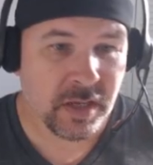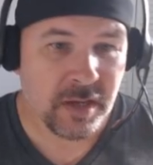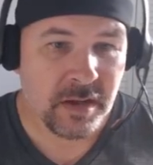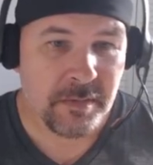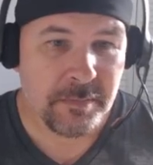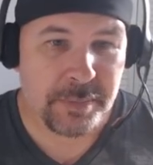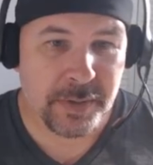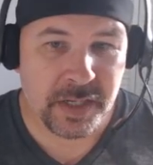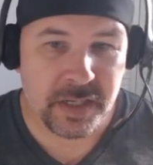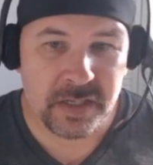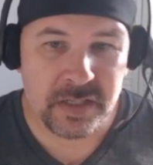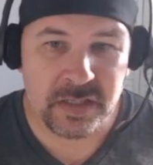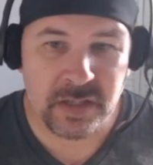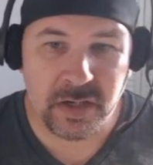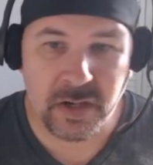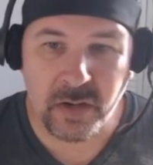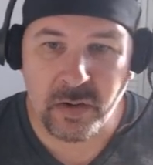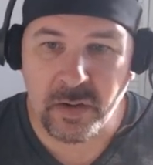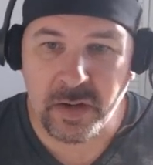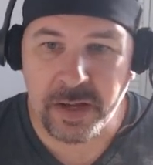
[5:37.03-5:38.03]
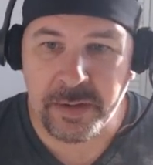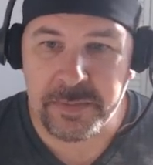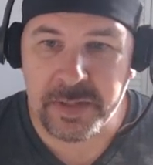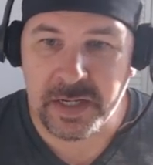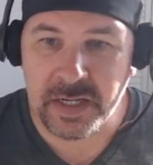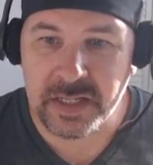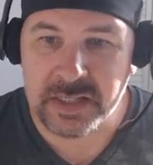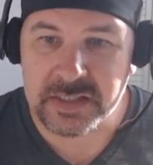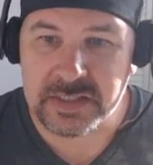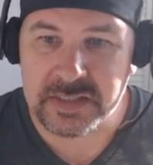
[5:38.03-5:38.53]
But you know, I
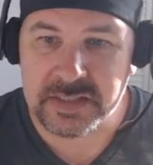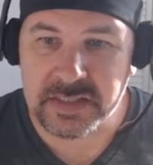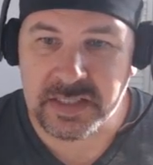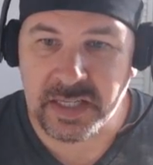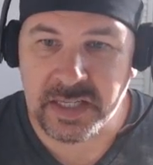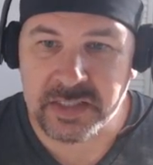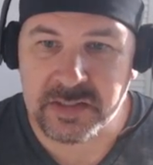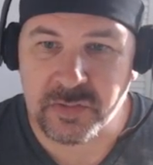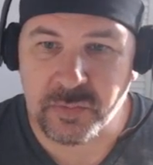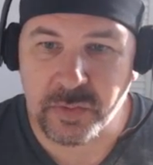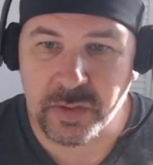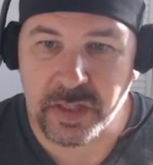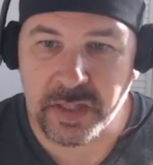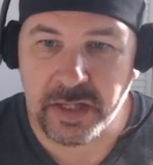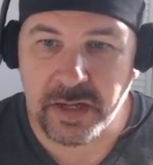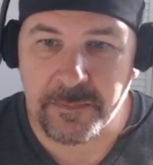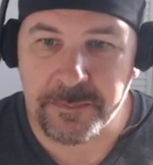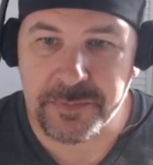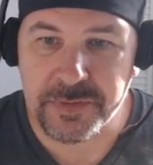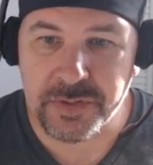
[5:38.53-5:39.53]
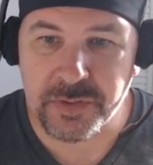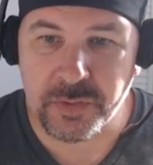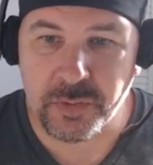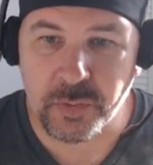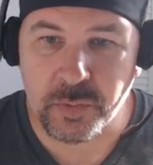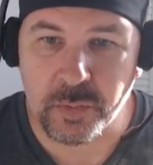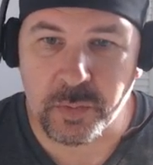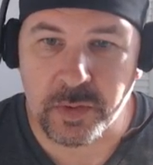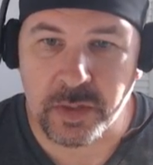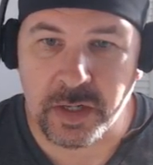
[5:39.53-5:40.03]
mean, it's really up
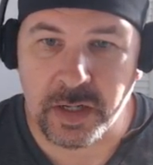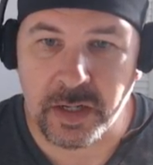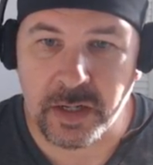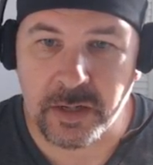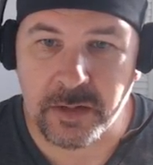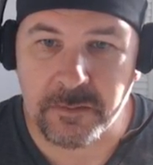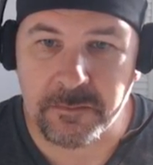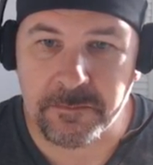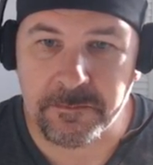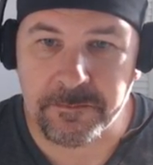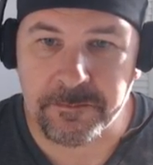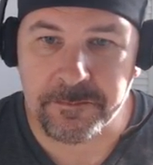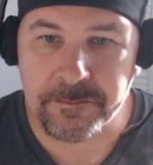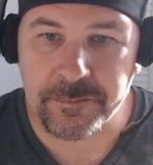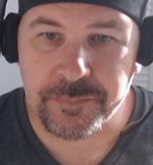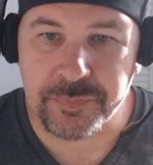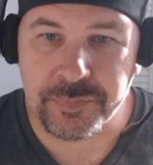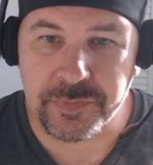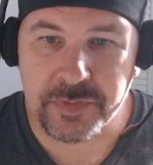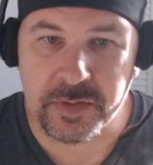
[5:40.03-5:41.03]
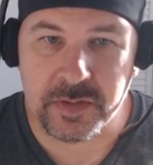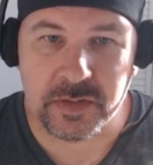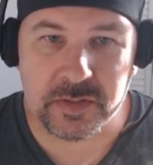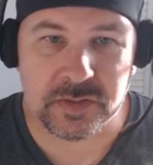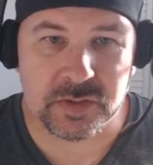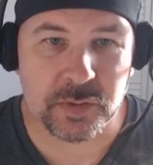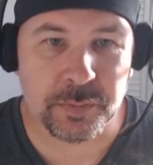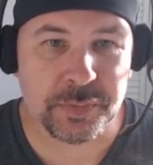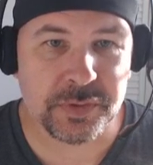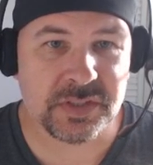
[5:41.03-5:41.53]
to
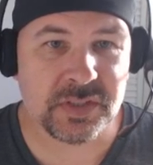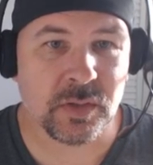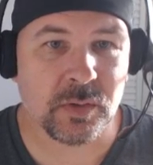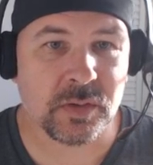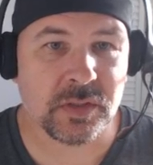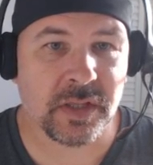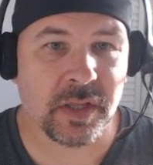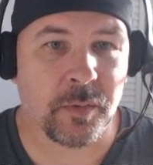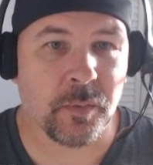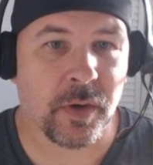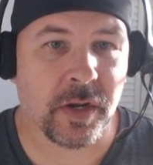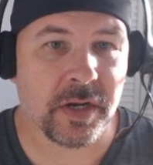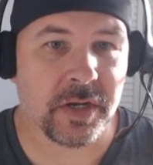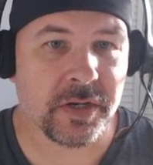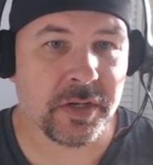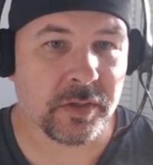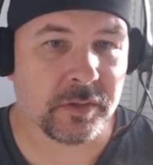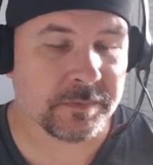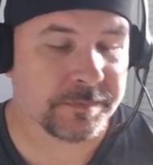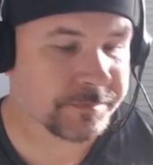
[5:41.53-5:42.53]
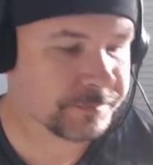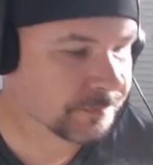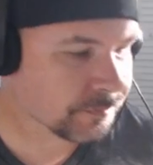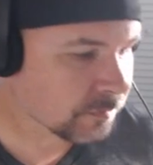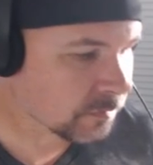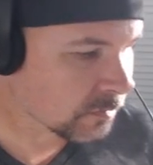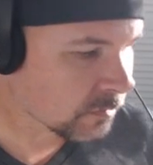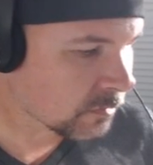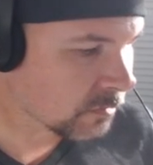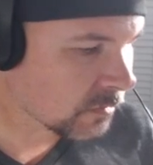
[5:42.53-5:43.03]
Supercell what they want to do.
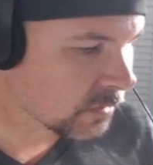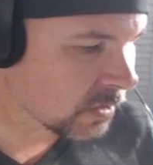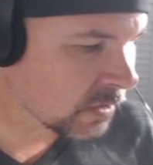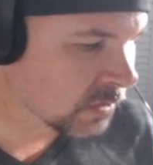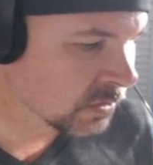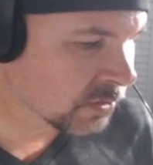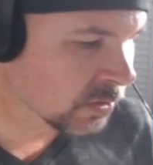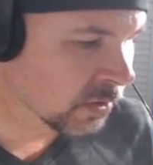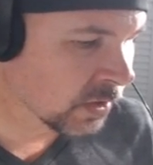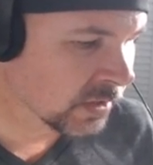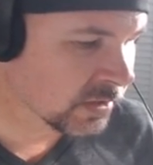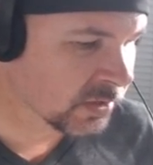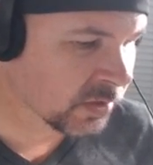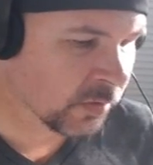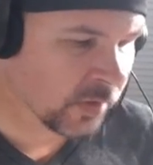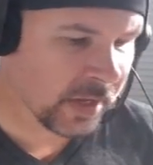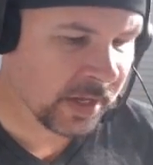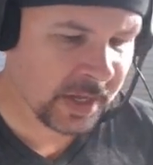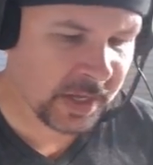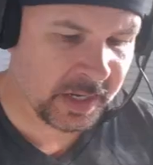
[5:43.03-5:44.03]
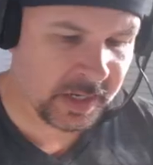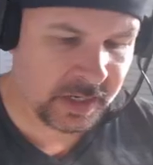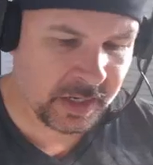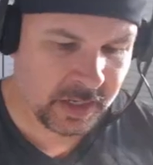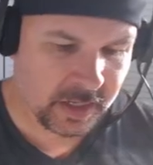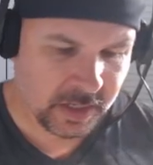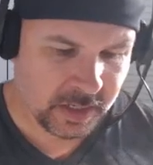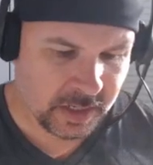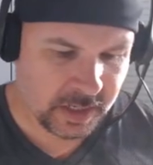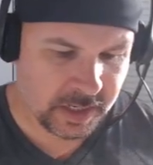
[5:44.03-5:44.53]
So let's go ahead
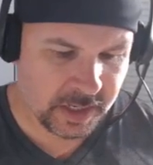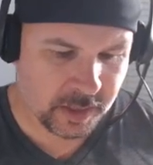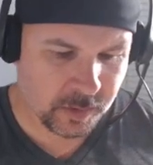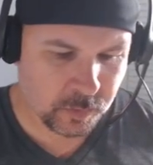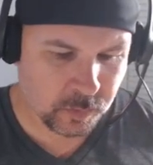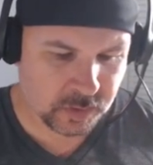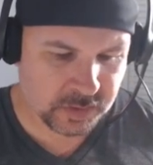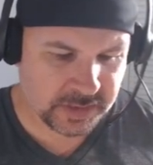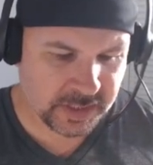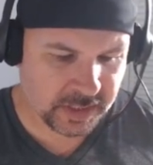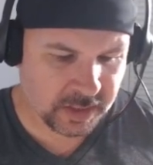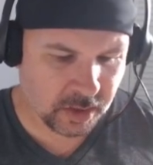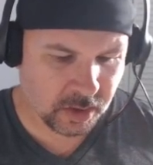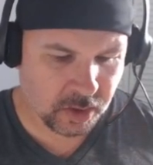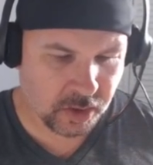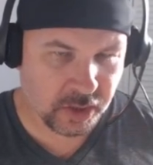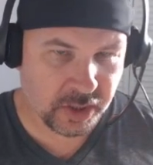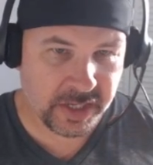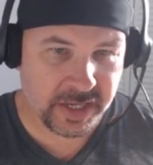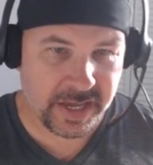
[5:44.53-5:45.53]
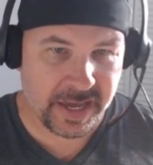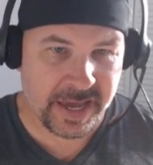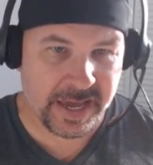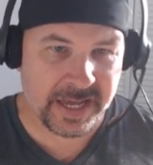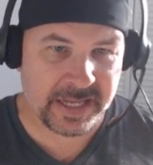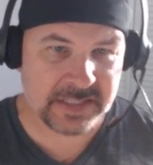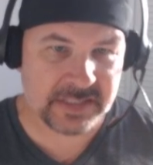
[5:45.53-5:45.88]
and we'll take a look at